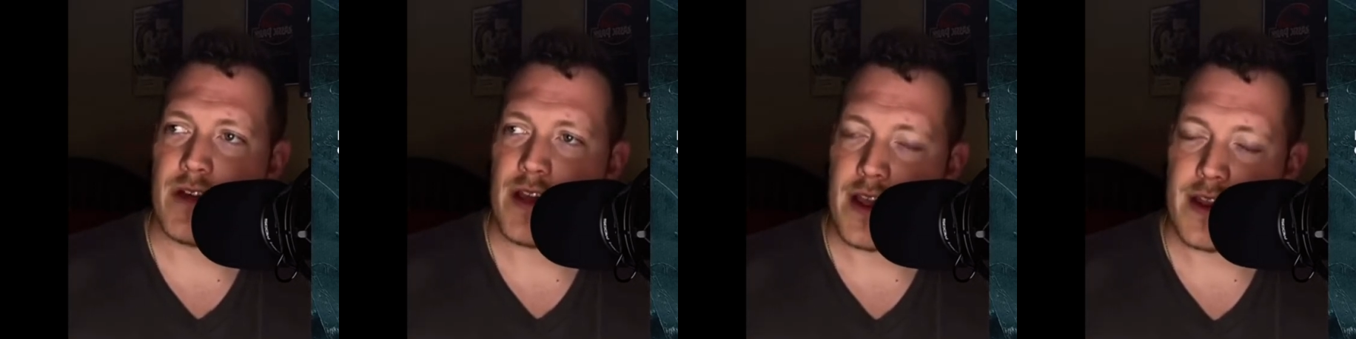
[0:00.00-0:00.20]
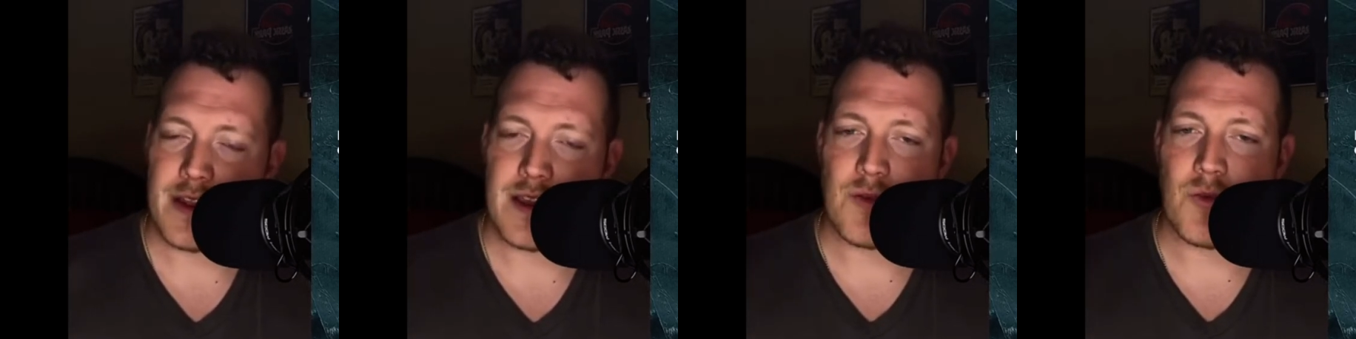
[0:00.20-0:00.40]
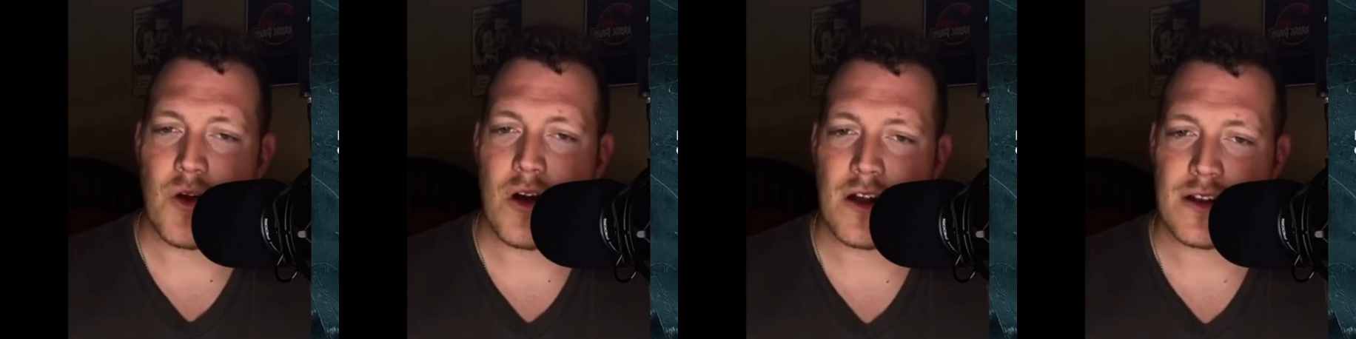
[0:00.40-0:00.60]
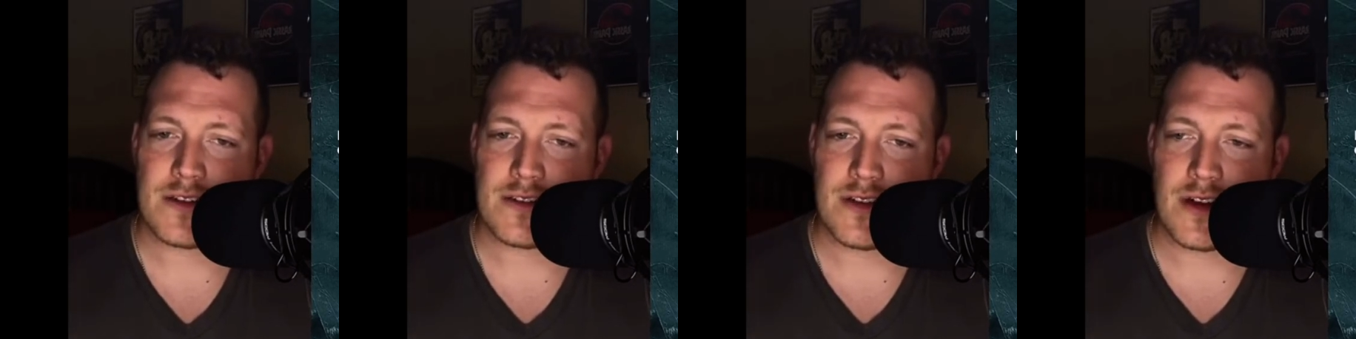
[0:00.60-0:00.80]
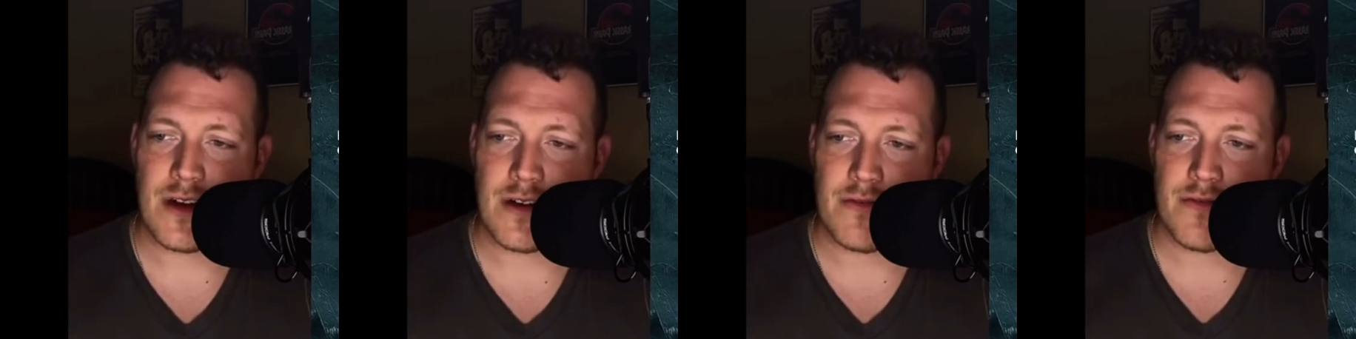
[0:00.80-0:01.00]
and he walks
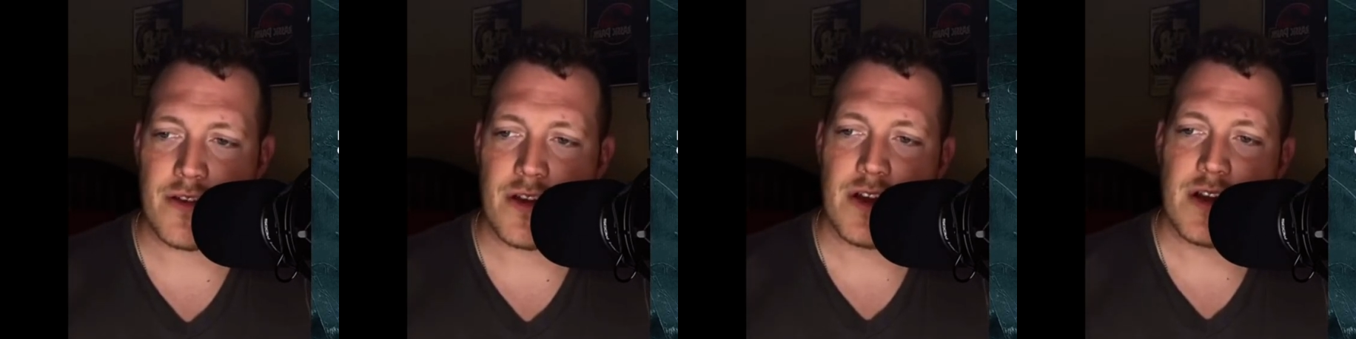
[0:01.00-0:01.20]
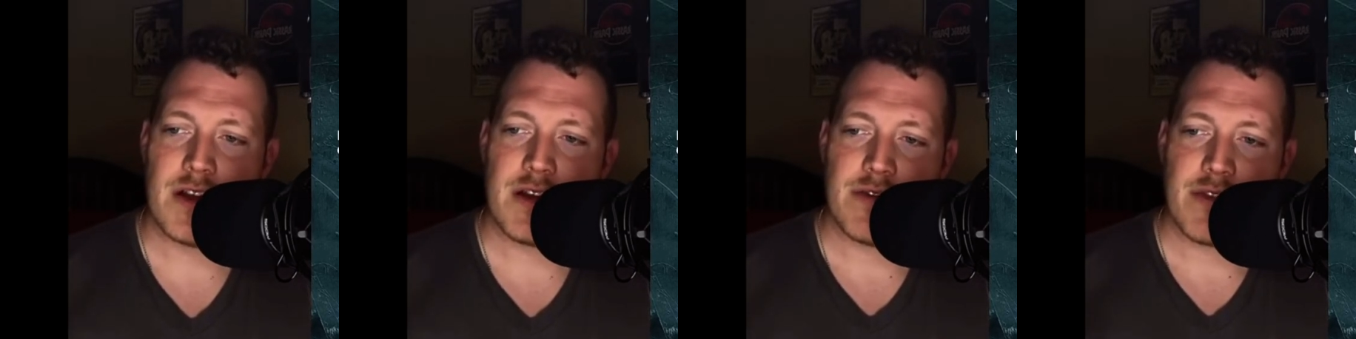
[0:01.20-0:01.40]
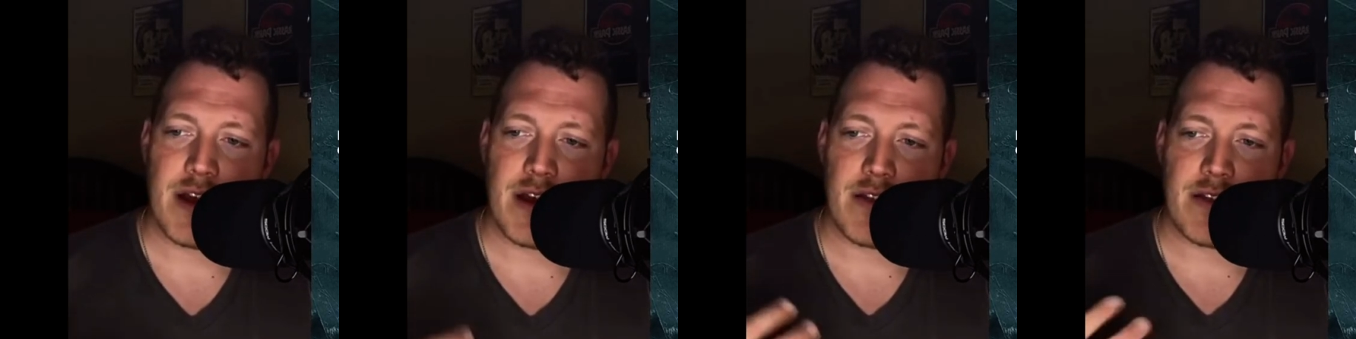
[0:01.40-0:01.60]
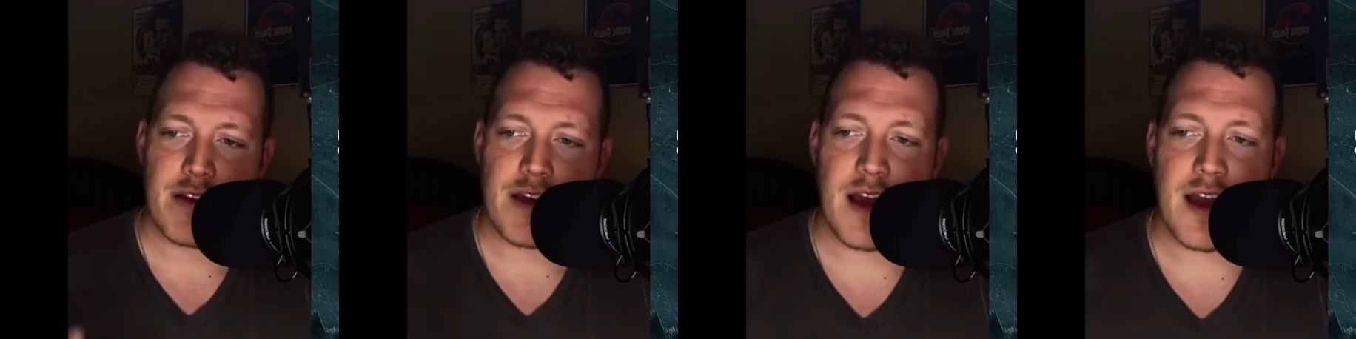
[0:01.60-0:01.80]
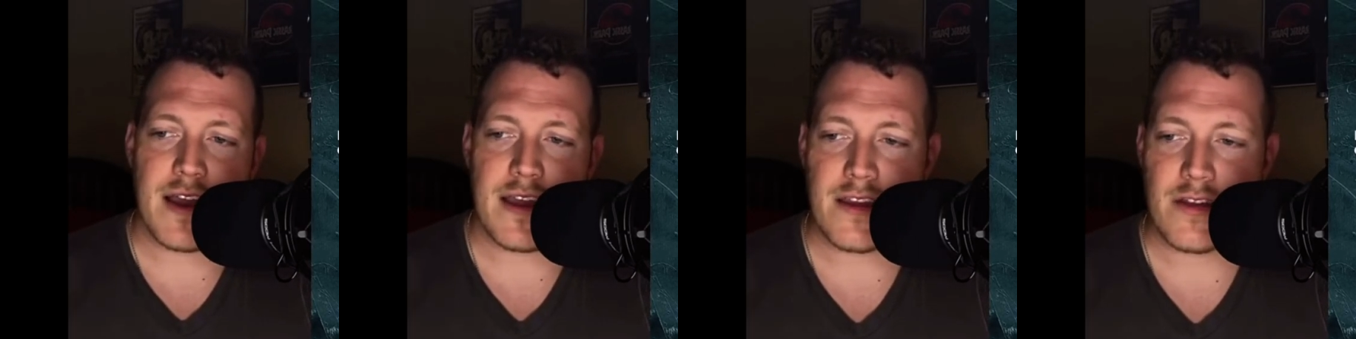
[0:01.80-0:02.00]
off. Now, the
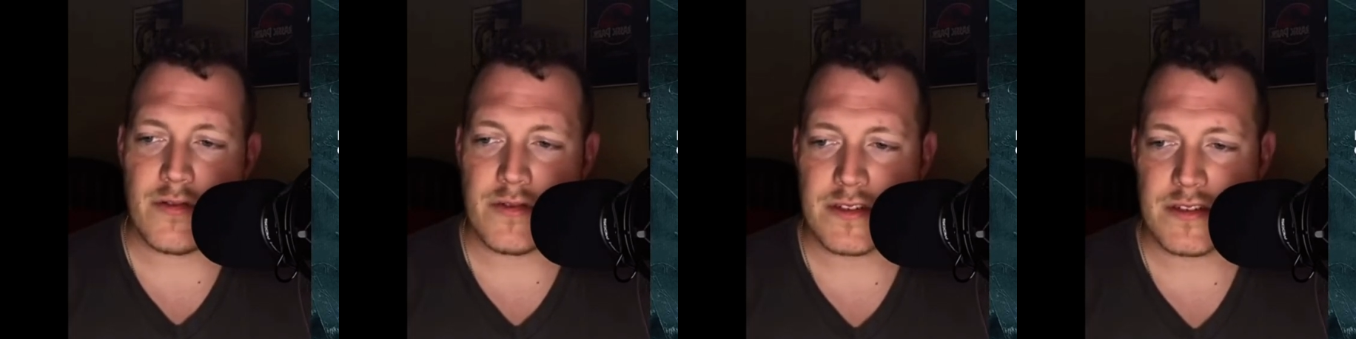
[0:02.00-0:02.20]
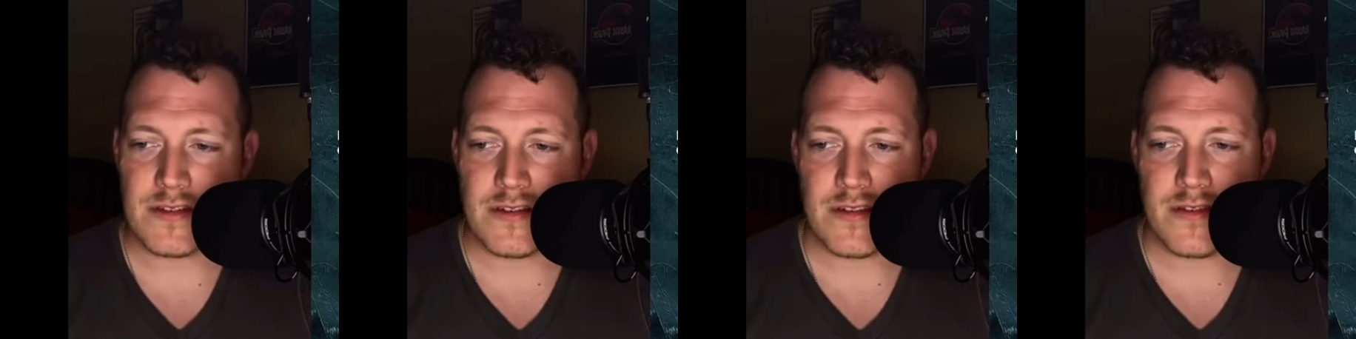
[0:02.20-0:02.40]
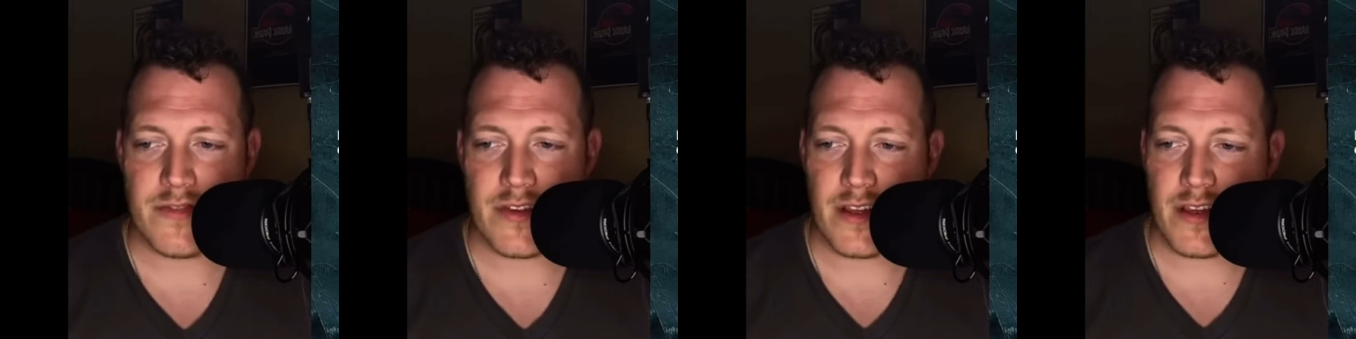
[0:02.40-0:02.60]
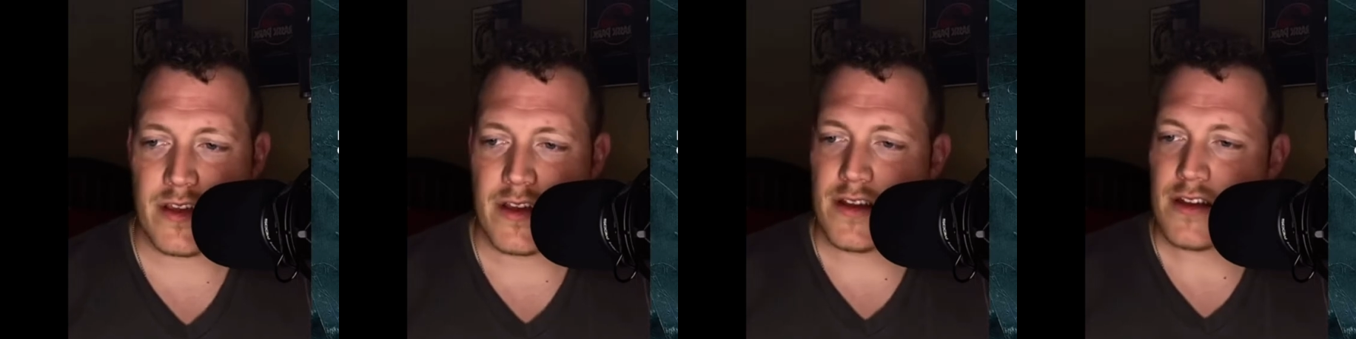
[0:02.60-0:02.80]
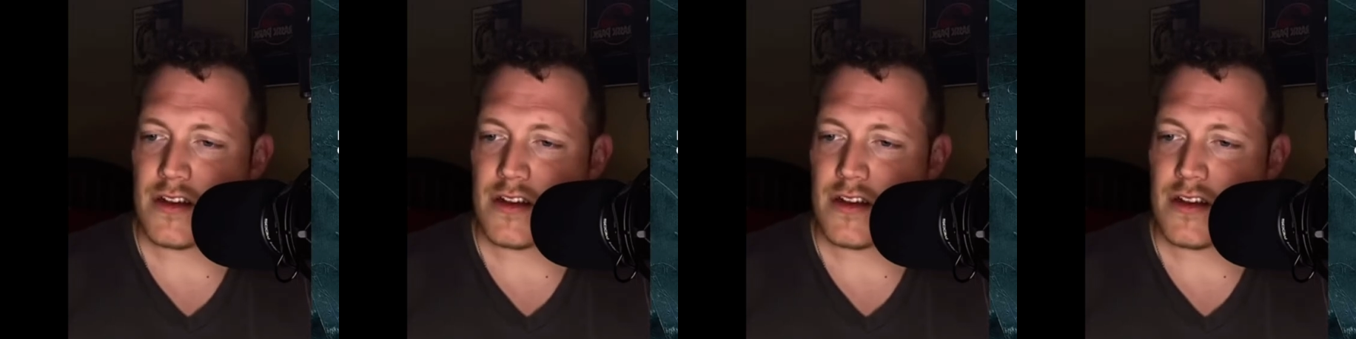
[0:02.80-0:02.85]
guy who was serving